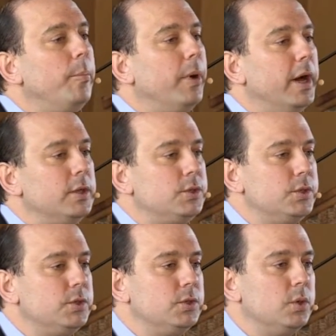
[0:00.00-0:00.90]
But
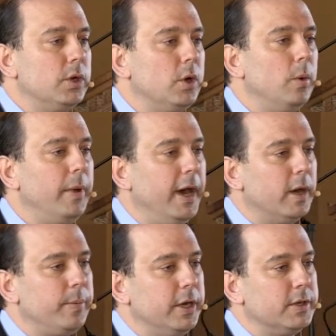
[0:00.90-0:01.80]
just to sort of go
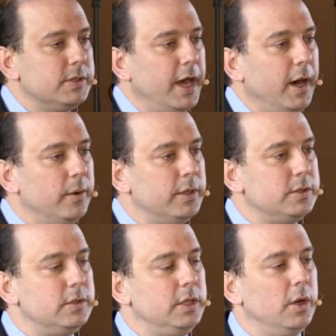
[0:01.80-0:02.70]
back, because how did,
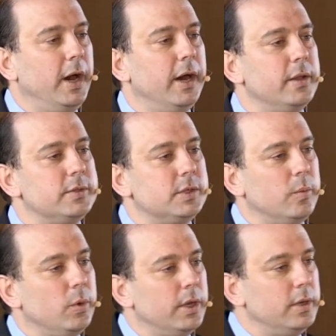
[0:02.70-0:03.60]
you know, how did
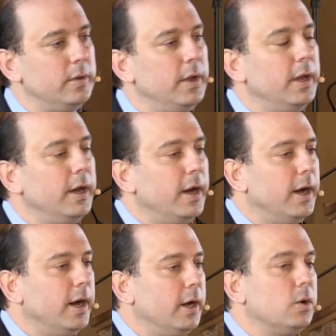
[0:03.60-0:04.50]
someone
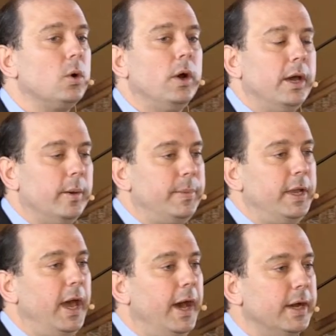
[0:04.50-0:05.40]
uh, growing up in
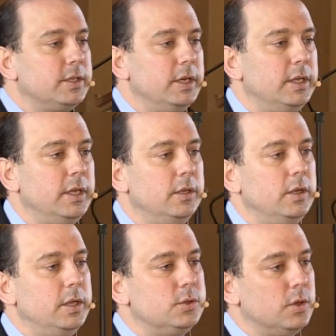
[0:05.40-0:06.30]
Acton
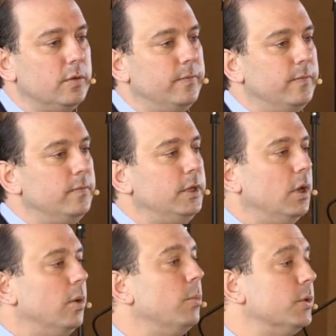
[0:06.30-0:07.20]
and, and sort of, you
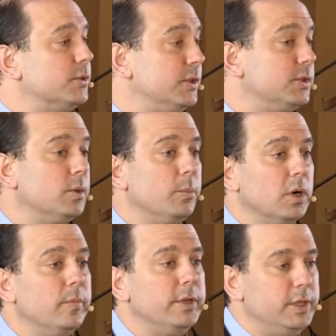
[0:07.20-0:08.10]
know, a mostly
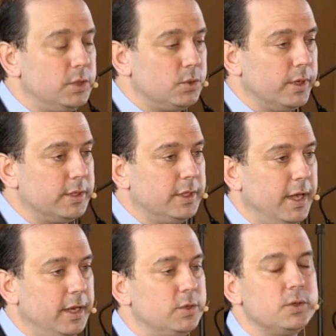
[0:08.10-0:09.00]
suburban district
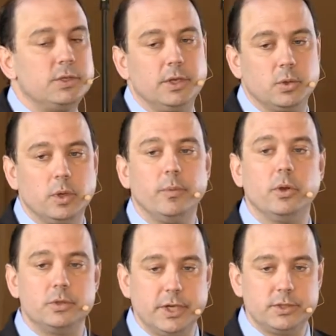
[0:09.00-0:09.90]
get interested in
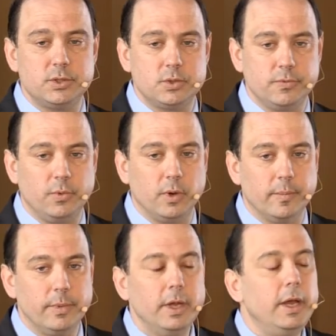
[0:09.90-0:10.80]
criminal justice reform?